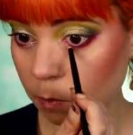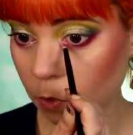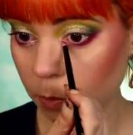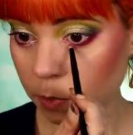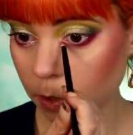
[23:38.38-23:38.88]

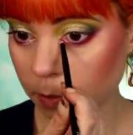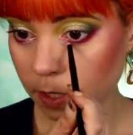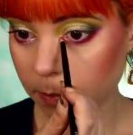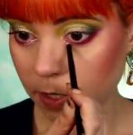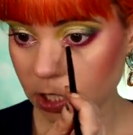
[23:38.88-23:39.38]
more
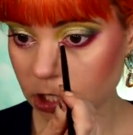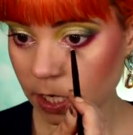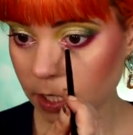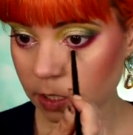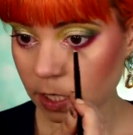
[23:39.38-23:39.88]
purpley pink
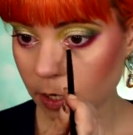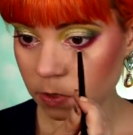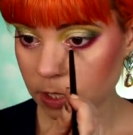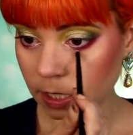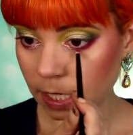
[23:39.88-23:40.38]
shade that
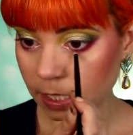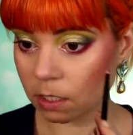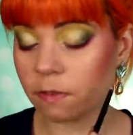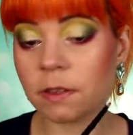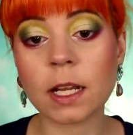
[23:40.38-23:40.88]
was light
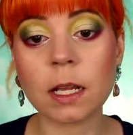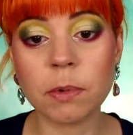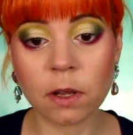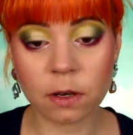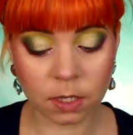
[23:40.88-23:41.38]
enough that I could
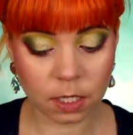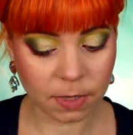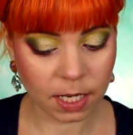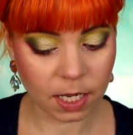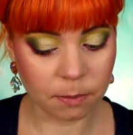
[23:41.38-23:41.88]
put underneath
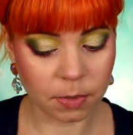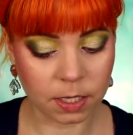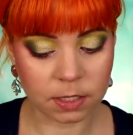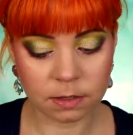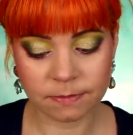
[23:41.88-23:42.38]
my eye,
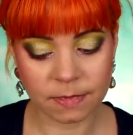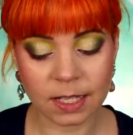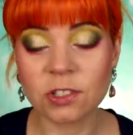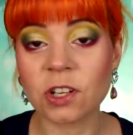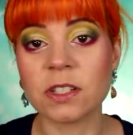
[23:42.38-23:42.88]
but
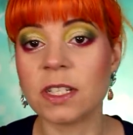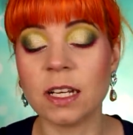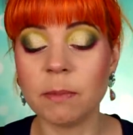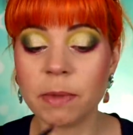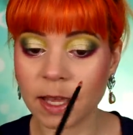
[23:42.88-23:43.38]
just
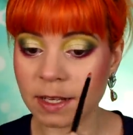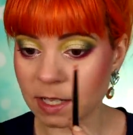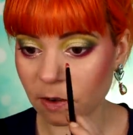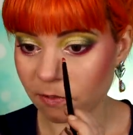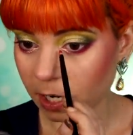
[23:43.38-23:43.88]
didn't plan this
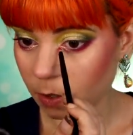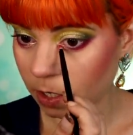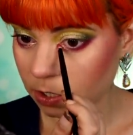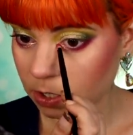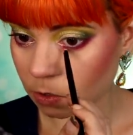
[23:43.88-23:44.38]
out very
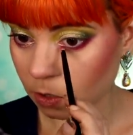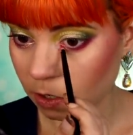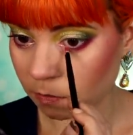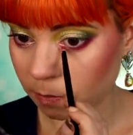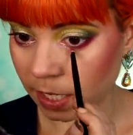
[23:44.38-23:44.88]
well. Story
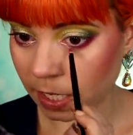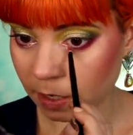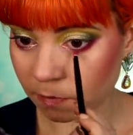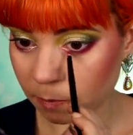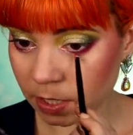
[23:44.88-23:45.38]
of my
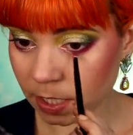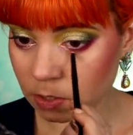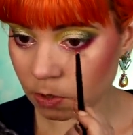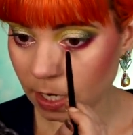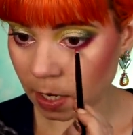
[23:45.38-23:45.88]
life, but that's
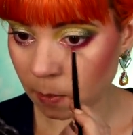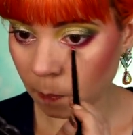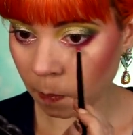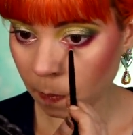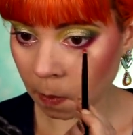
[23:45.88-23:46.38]
okay.
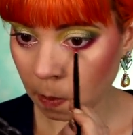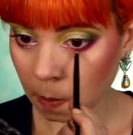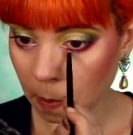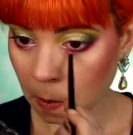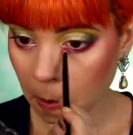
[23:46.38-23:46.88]

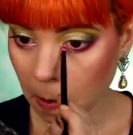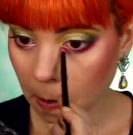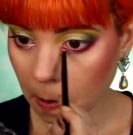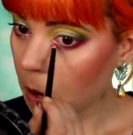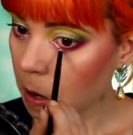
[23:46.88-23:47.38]

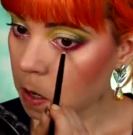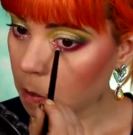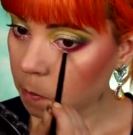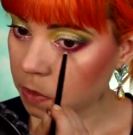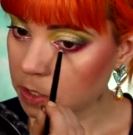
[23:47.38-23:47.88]

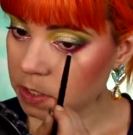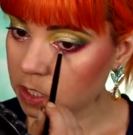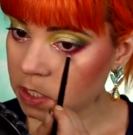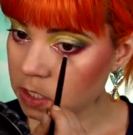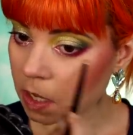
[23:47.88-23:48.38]
Yep, this
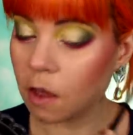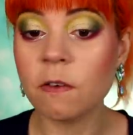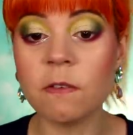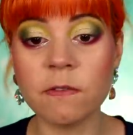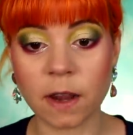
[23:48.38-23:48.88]
is
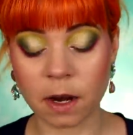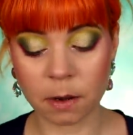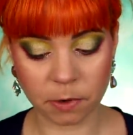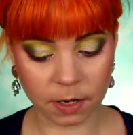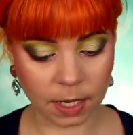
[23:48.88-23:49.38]
very
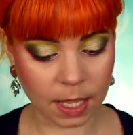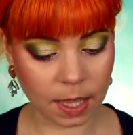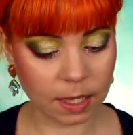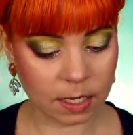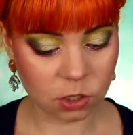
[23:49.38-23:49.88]
pretty.
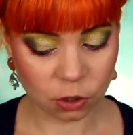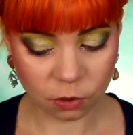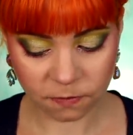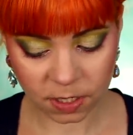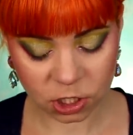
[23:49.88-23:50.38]
And then to
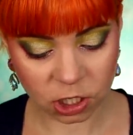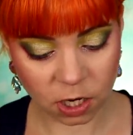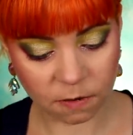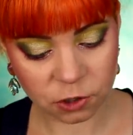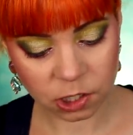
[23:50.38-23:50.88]
finish it
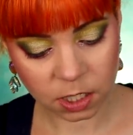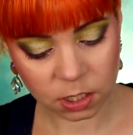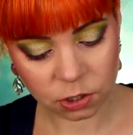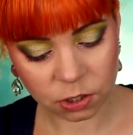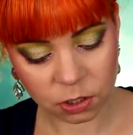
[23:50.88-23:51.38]
off, should I
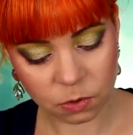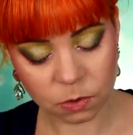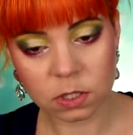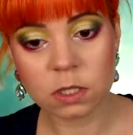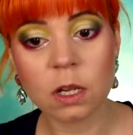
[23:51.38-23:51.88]
just
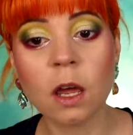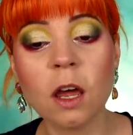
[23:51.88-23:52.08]
use